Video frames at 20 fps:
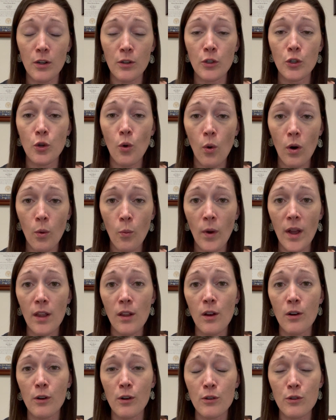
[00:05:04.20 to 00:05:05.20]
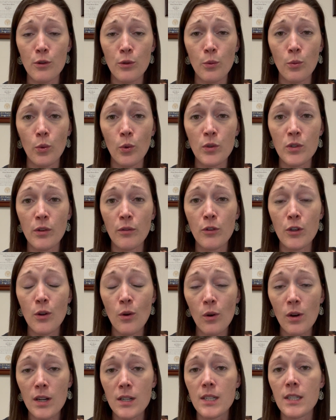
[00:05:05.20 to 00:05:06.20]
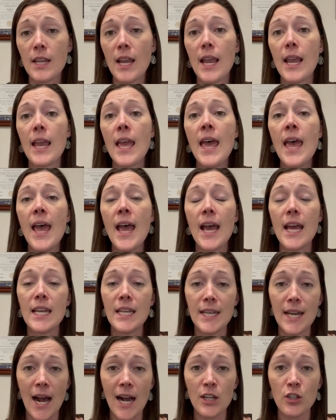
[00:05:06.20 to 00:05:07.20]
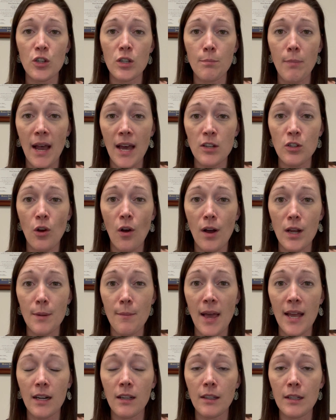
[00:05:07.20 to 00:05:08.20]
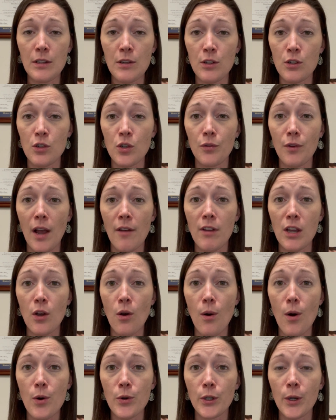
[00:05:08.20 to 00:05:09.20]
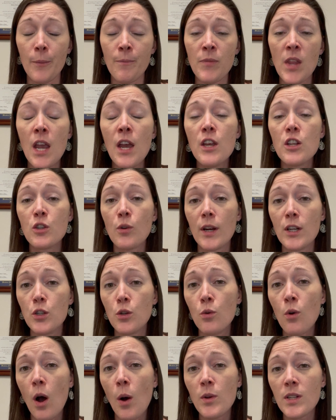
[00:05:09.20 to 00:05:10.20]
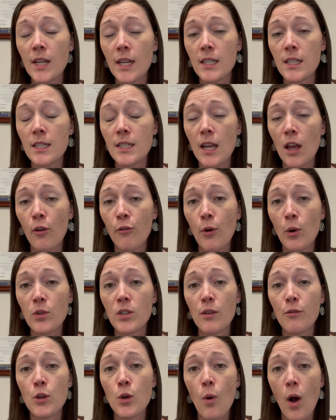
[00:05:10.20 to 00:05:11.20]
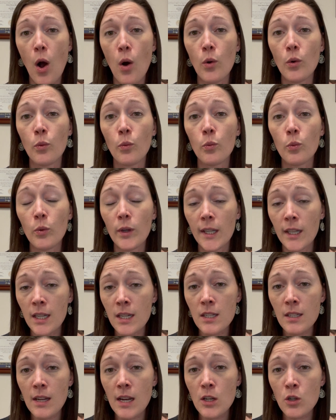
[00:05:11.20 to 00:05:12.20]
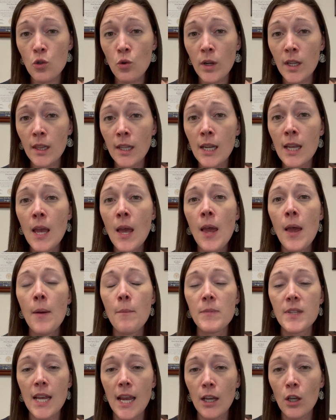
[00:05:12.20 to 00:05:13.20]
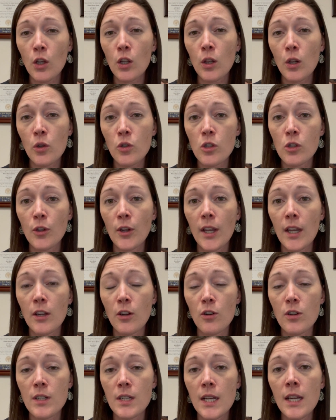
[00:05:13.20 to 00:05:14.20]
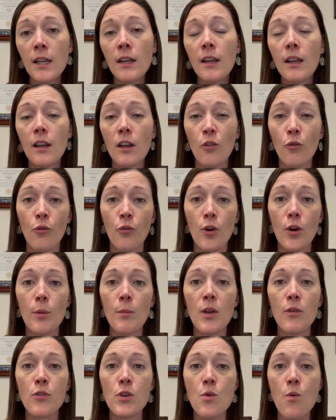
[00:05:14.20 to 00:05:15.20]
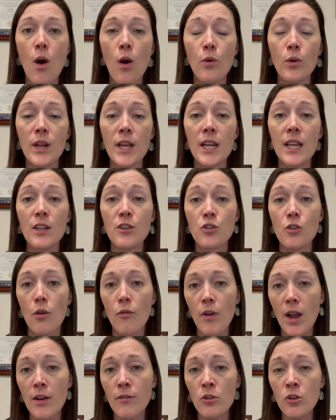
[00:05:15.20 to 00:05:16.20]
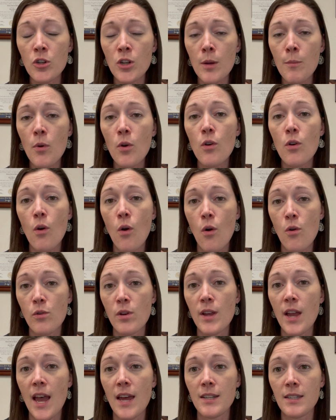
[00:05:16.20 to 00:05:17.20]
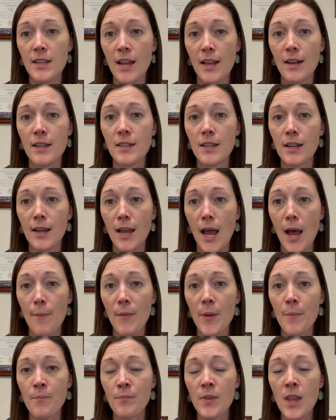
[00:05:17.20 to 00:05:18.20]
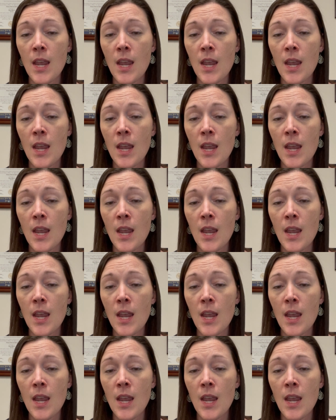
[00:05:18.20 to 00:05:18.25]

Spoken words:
your will or under the rules of your estate and not just pass automatically to the surviving co-owner. So I do always like to tell folks, if you own real estate jointly, take a close look at your deed and confirm if you own it in survivorship or own it as tenants in common.